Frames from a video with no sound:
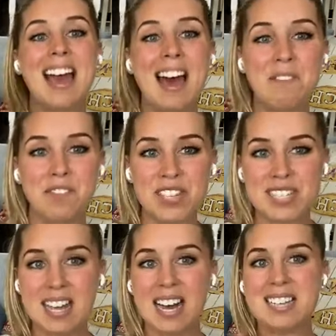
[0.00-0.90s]

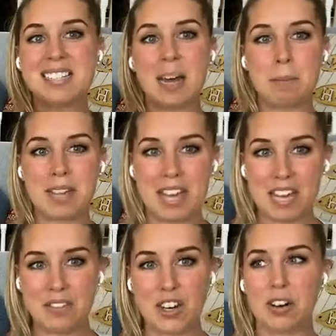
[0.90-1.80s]
emphasize that
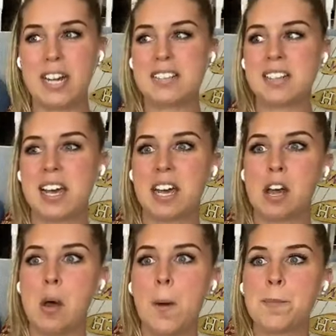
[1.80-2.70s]
behavior. It's like,
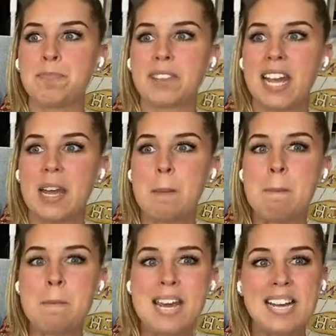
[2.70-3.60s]
it
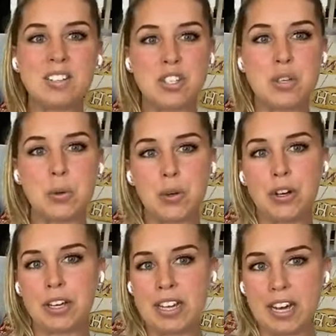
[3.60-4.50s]
makes you
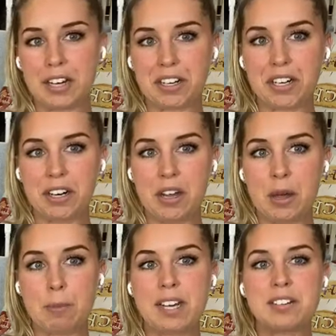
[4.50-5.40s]
cookie cutter
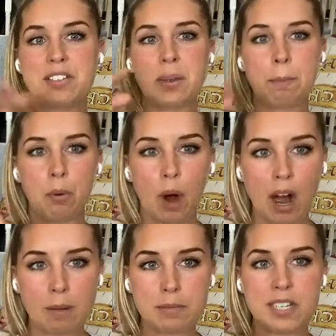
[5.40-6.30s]
because the
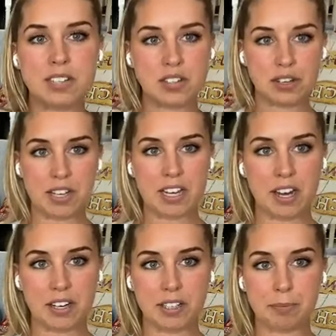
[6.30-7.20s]
prompt is cookie
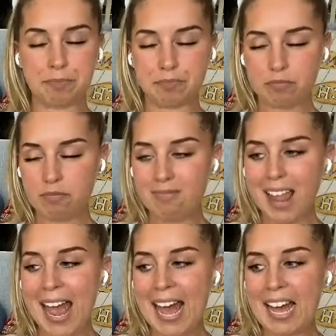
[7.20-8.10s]
cutter.
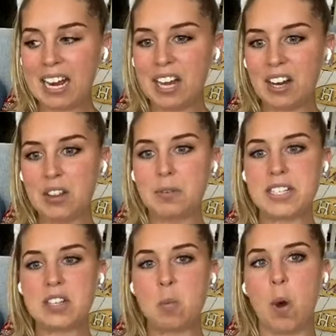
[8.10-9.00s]
And another
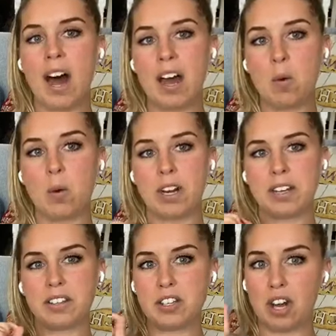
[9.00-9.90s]
reason why I want
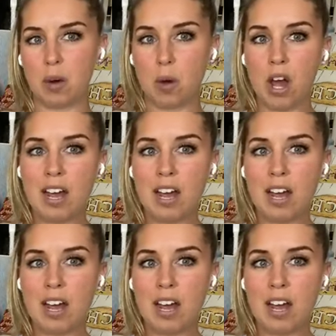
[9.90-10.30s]
to,